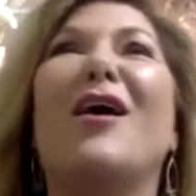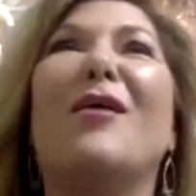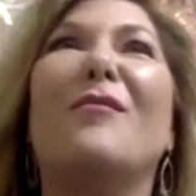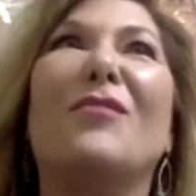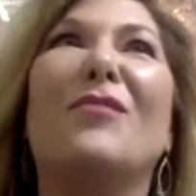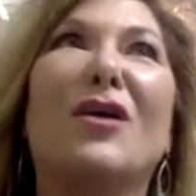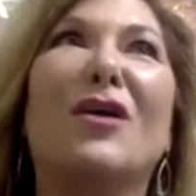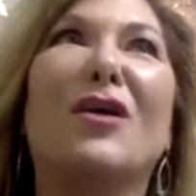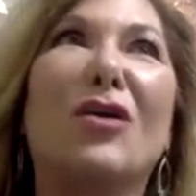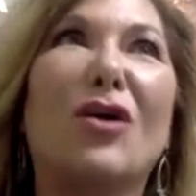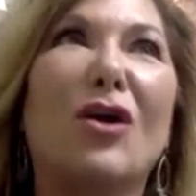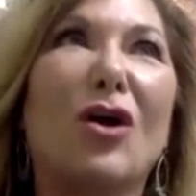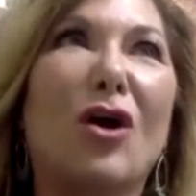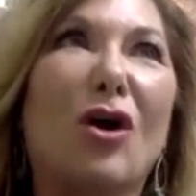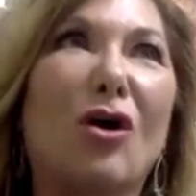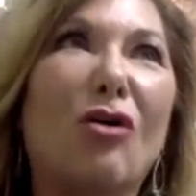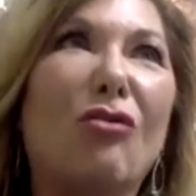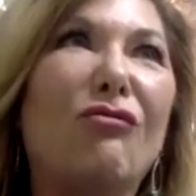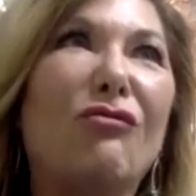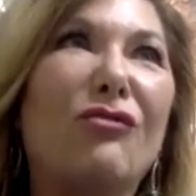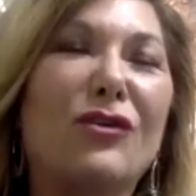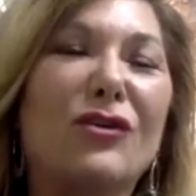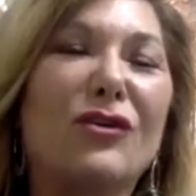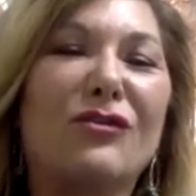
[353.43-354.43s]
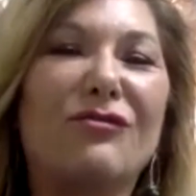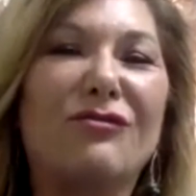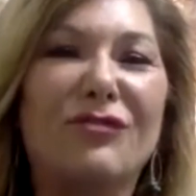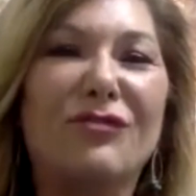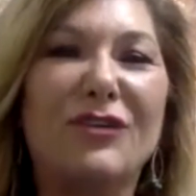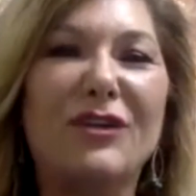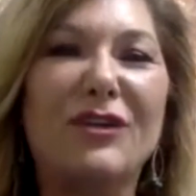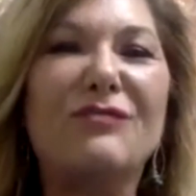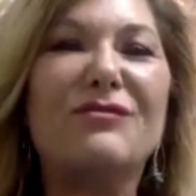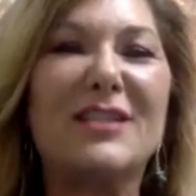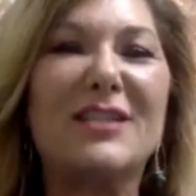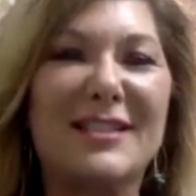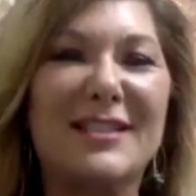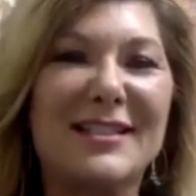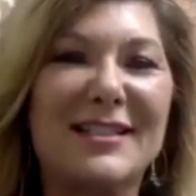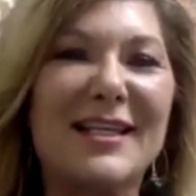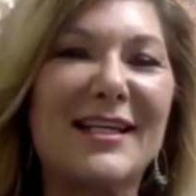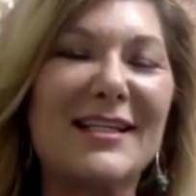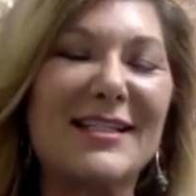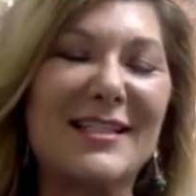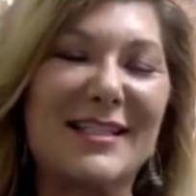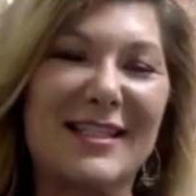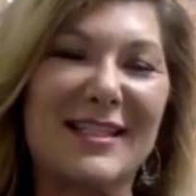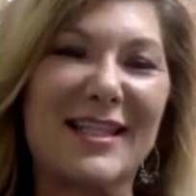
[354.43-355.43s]
There are over
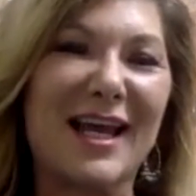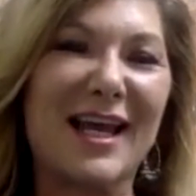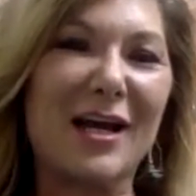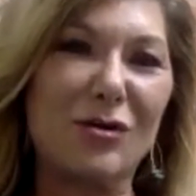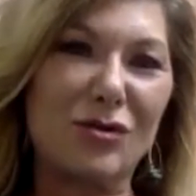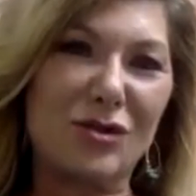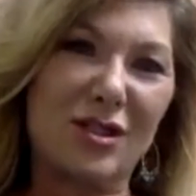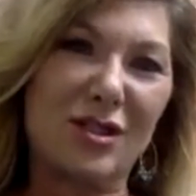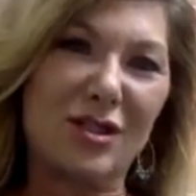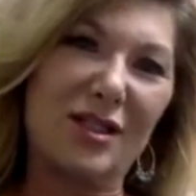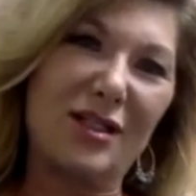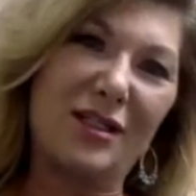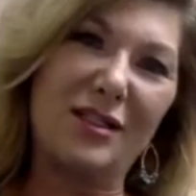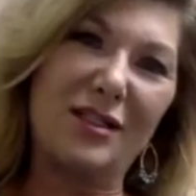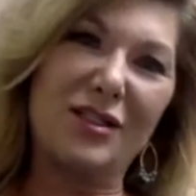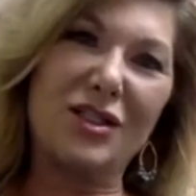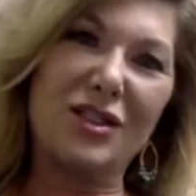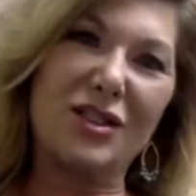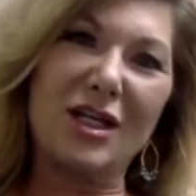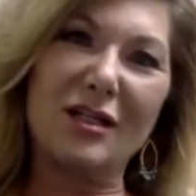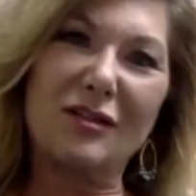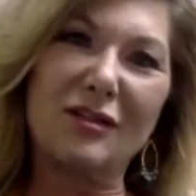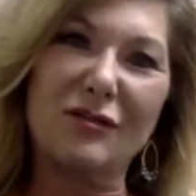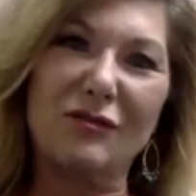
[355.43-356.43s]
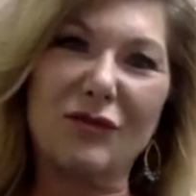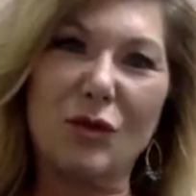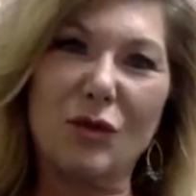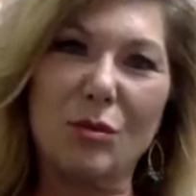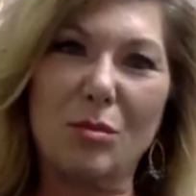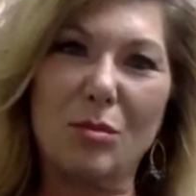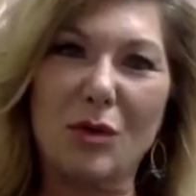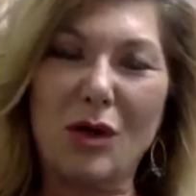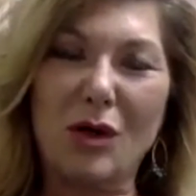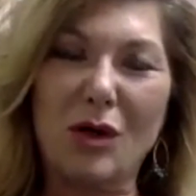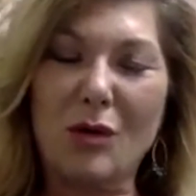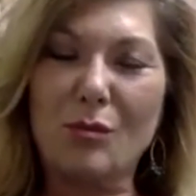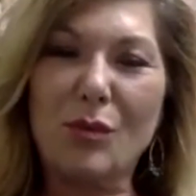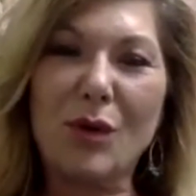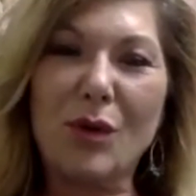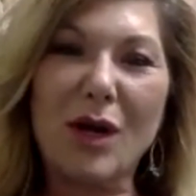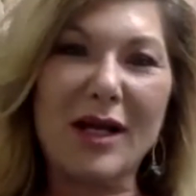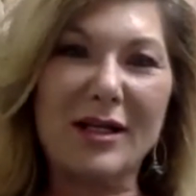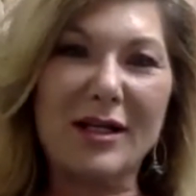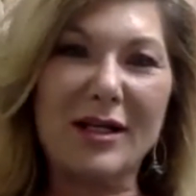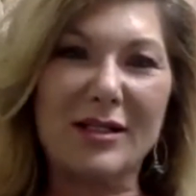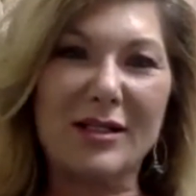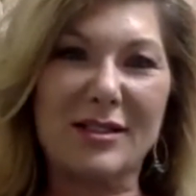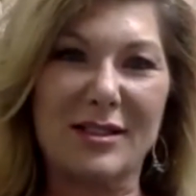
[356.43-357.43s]
56,000 injectable
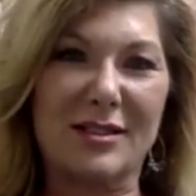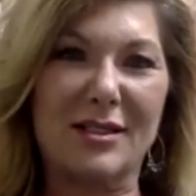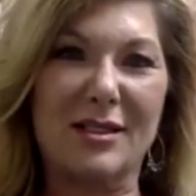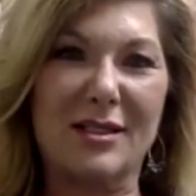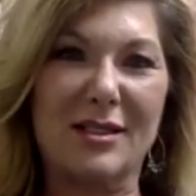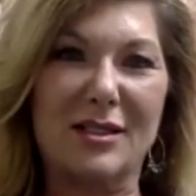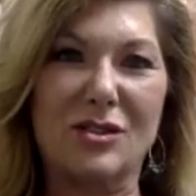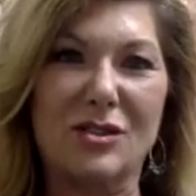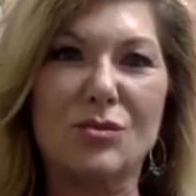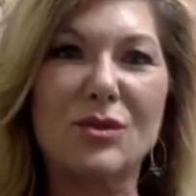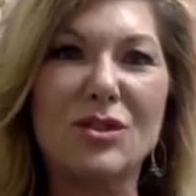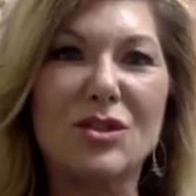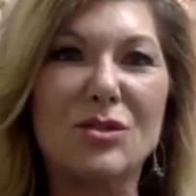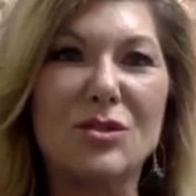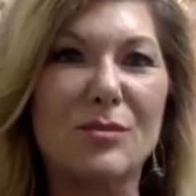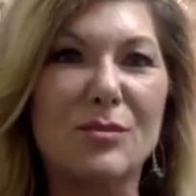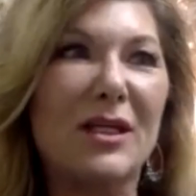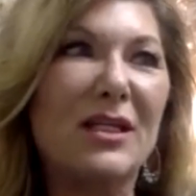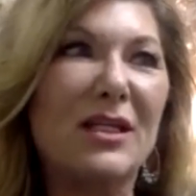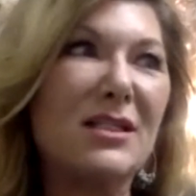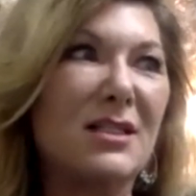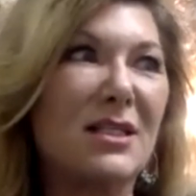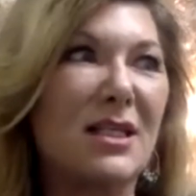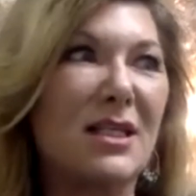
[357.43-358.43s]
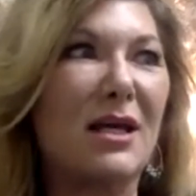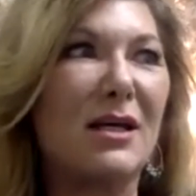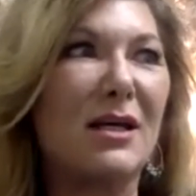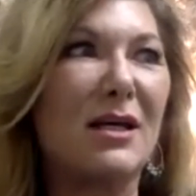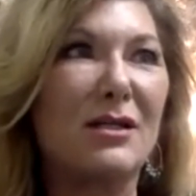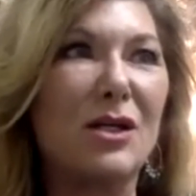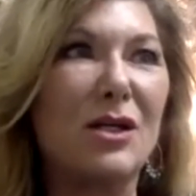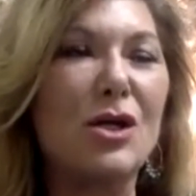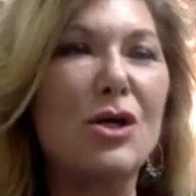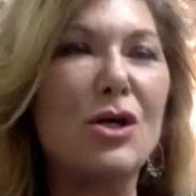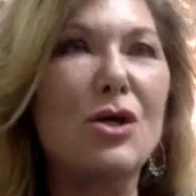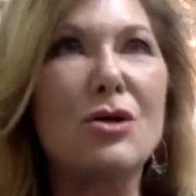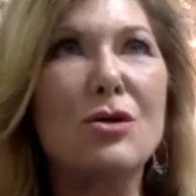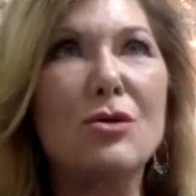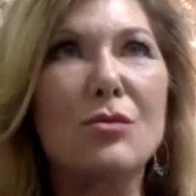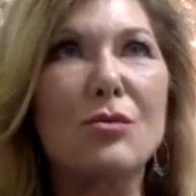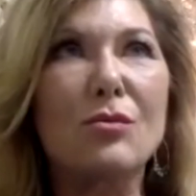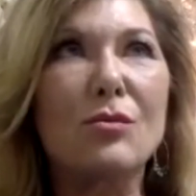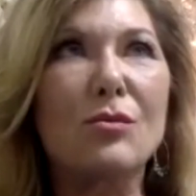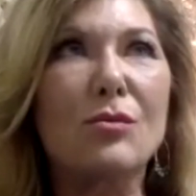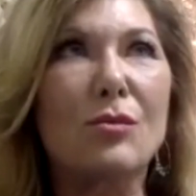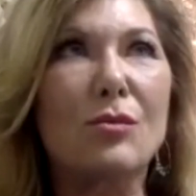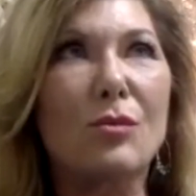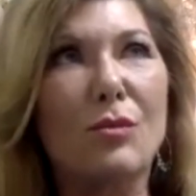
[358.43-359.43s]
practices, which means that
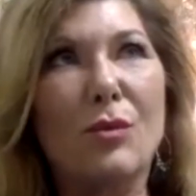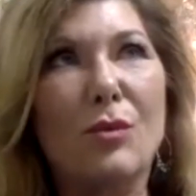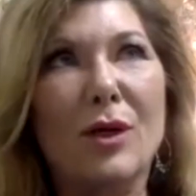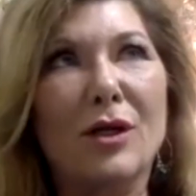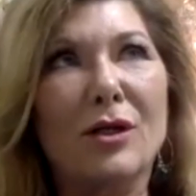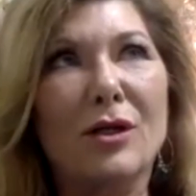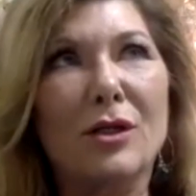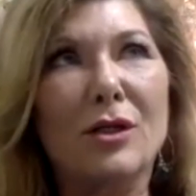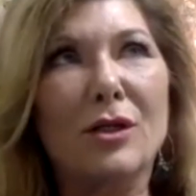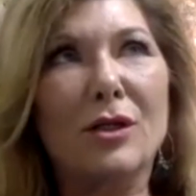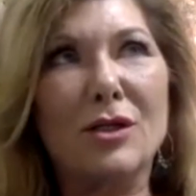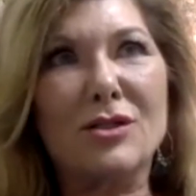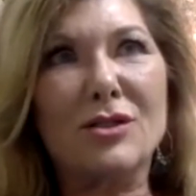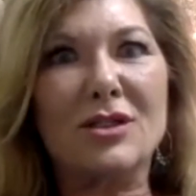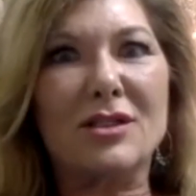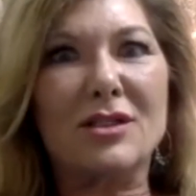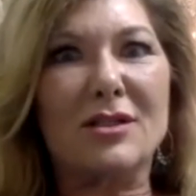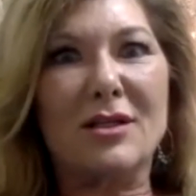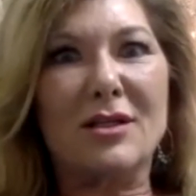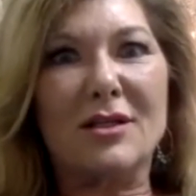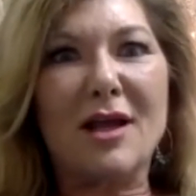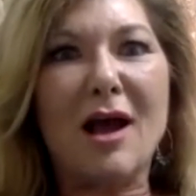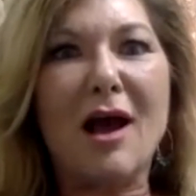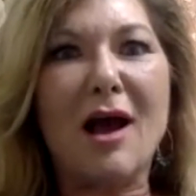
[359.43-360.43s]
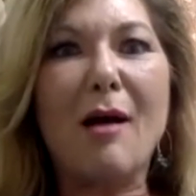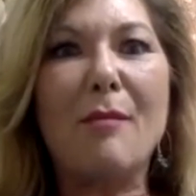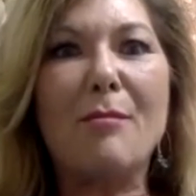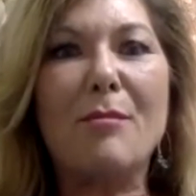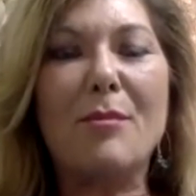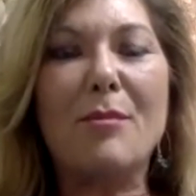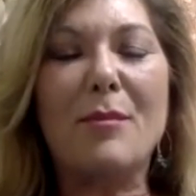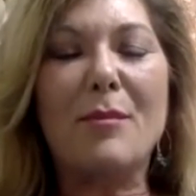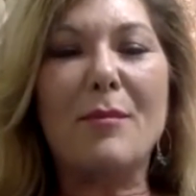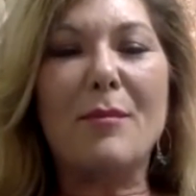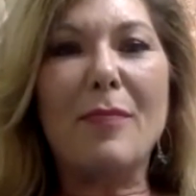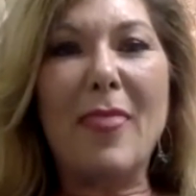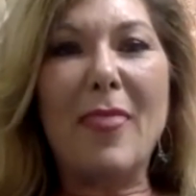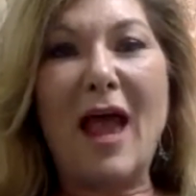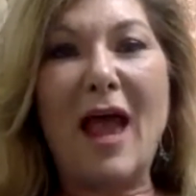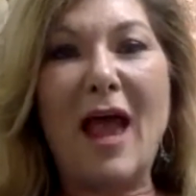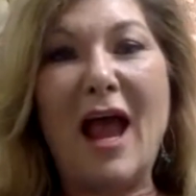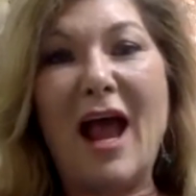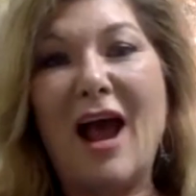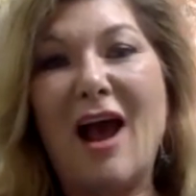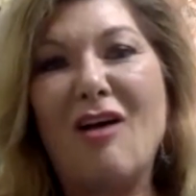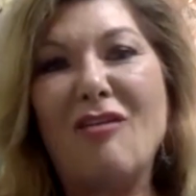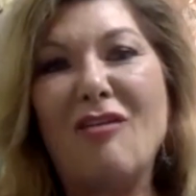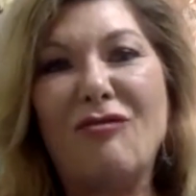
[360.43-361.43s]
we're close to the top
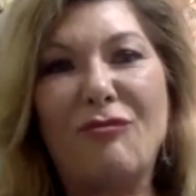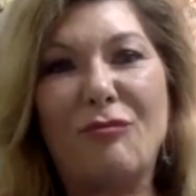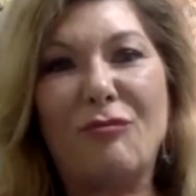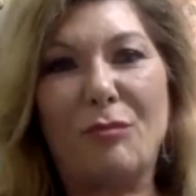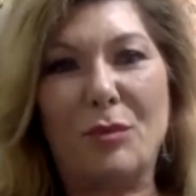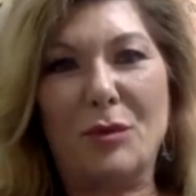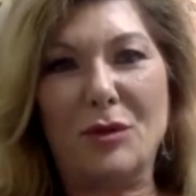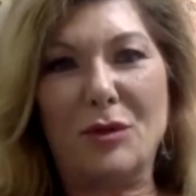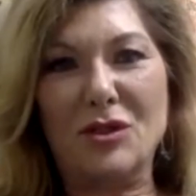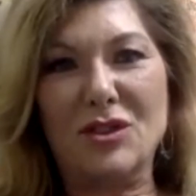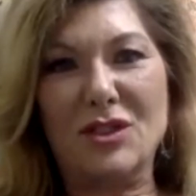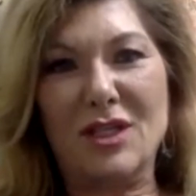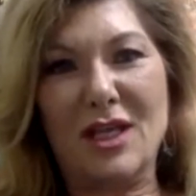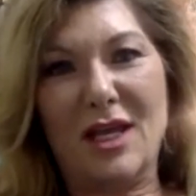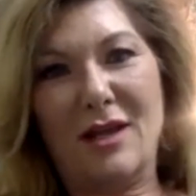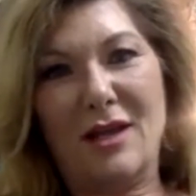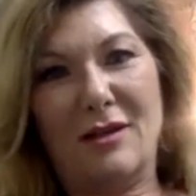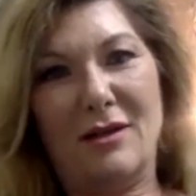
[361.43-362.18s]
0.5%